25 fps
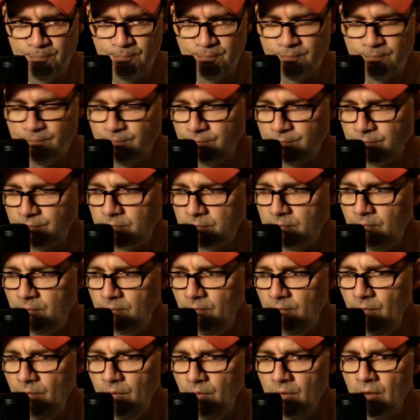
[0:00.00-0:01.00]
Yeah.
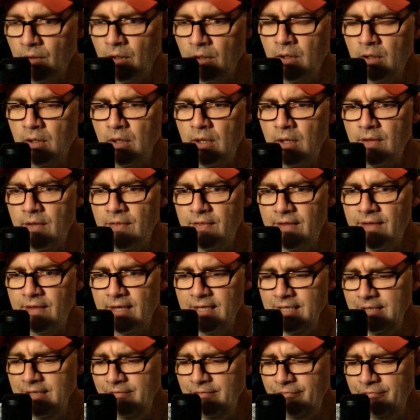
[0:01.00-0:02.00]
Then
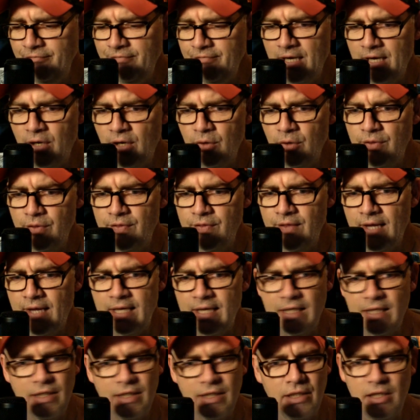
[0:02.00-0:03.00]
he found
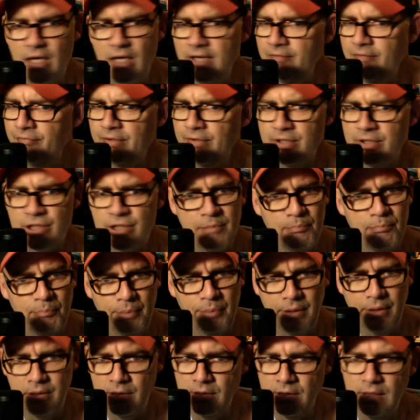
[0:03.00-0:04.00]
that life had
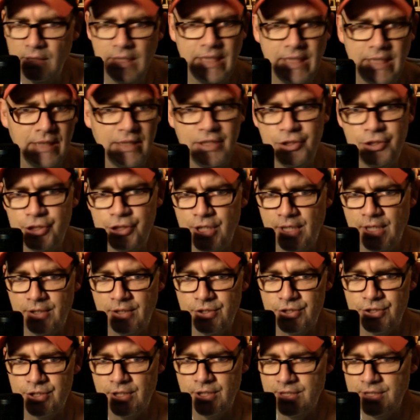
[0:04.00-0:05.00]
completely
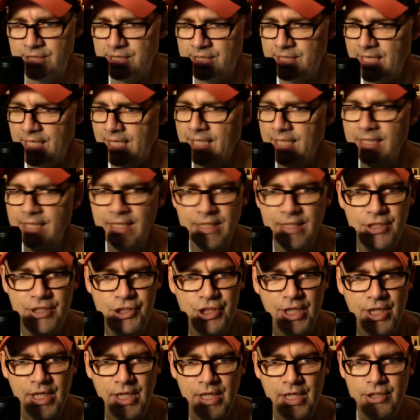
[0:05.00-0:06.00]
changed. Dating had
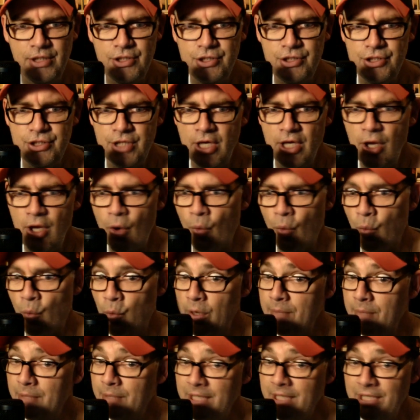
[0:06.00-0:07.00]
changed. Yep.
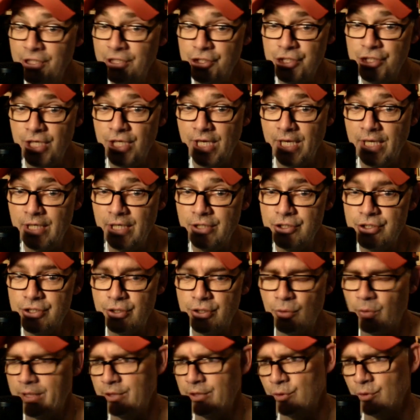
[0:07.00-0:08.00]
Women had changed. The
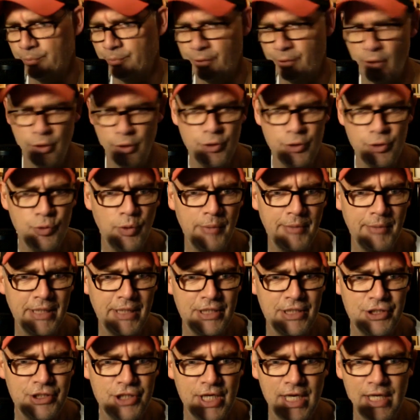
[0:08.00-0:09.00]
way you mm-hmm. approach women had
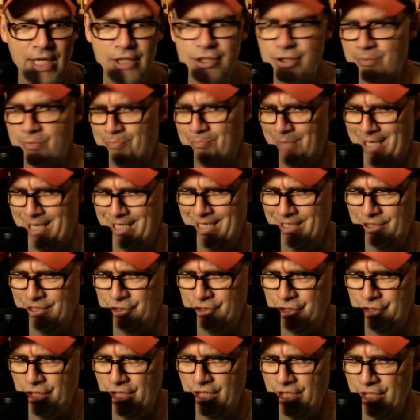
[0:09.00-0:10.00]
changed. Men had yep.
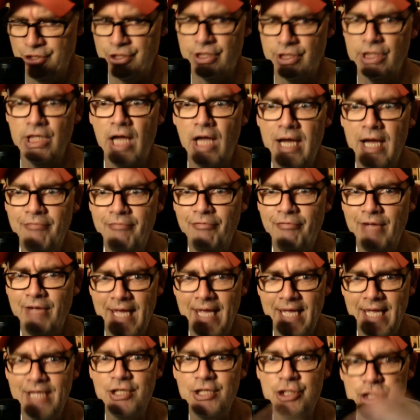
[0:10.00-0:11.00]
changed. Life
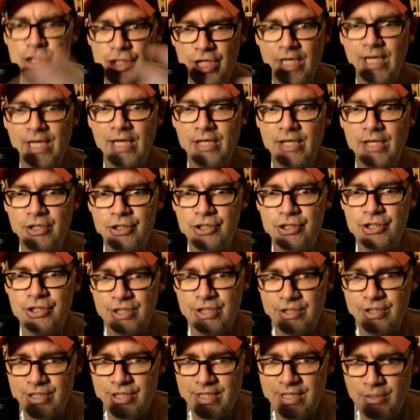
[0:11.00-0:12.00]
had changed
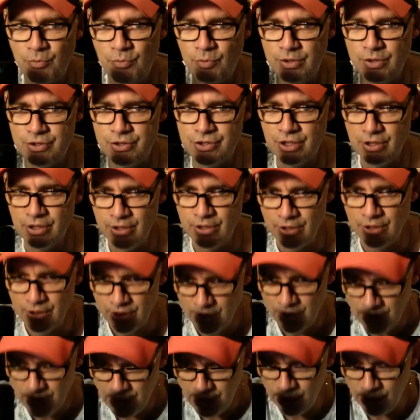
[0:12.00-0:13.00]
since he was,
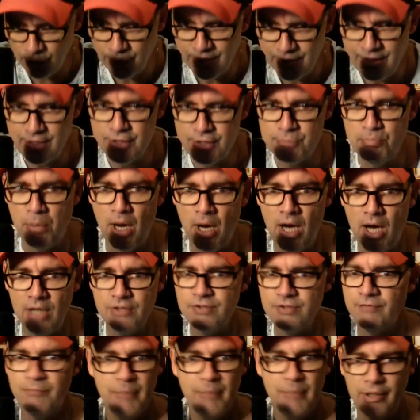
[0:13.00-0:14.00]
you know, in this box
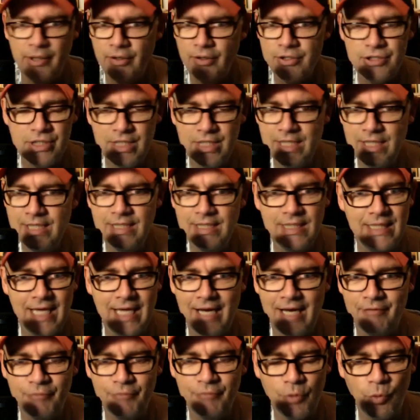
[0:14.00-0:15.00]
of marriage and he didn't
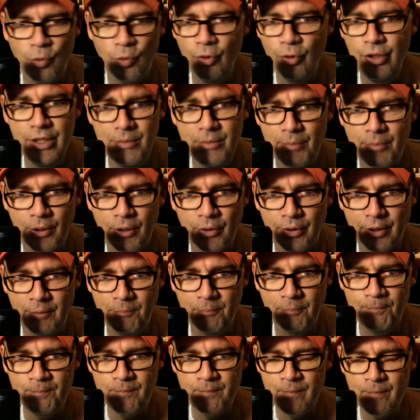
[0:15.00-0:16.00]
have to worry about it.
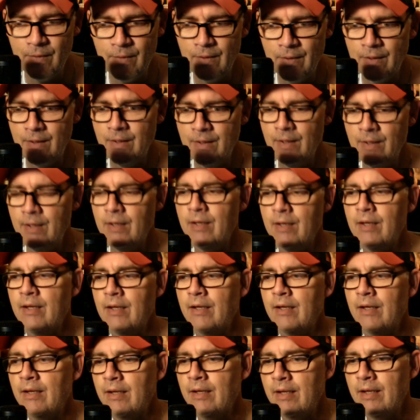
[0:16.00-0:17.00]
Mm.
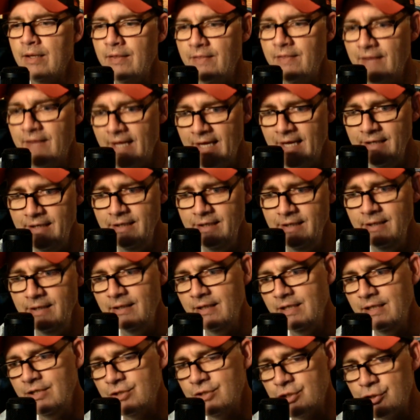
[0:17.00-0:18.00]
Then
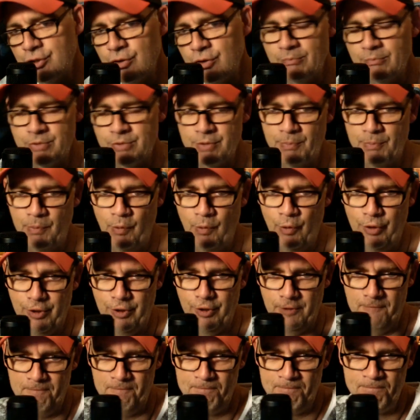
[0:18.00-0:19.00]
he's a Trump supporter.
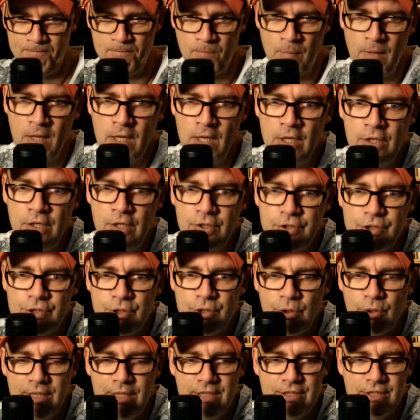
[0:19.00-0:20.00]
Mm-hmm.
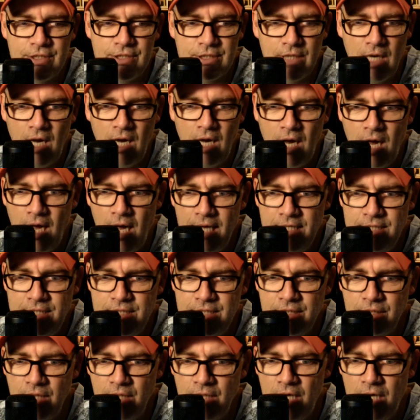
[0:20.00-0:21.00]
So his
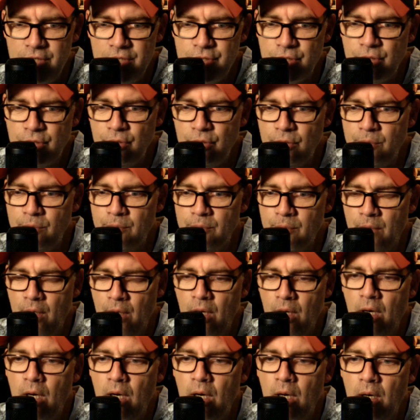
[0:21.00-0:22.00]
ideological
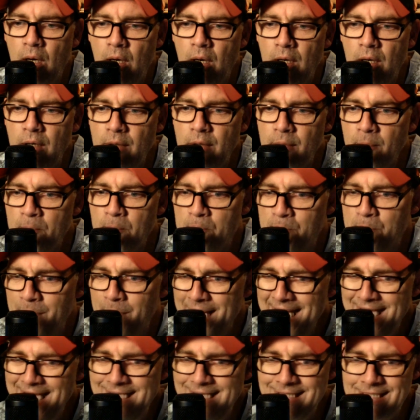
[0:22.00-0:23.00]
uh,
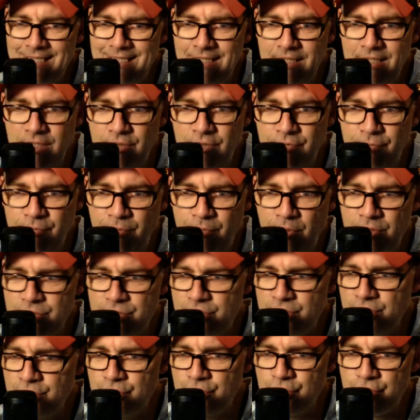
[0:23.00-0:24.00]
bent, as far as
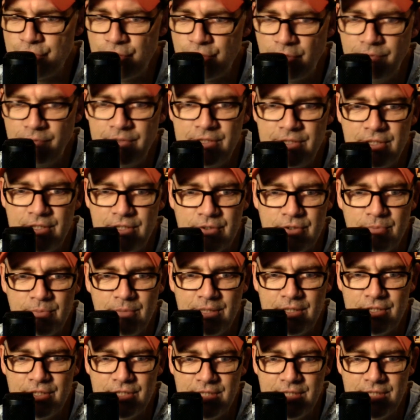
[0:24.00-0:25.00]
conservatism in
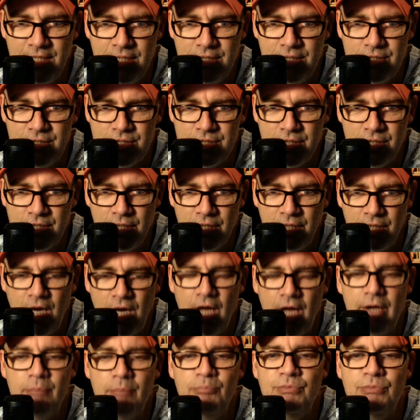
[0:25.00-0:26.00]
the States,
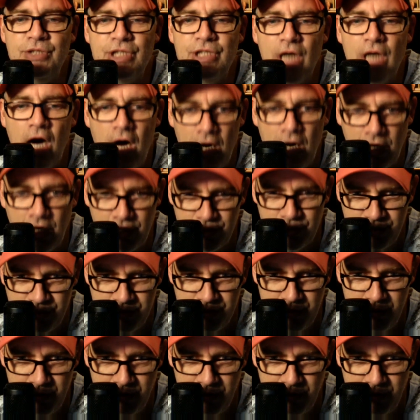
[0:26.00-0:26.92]
got him doxxed.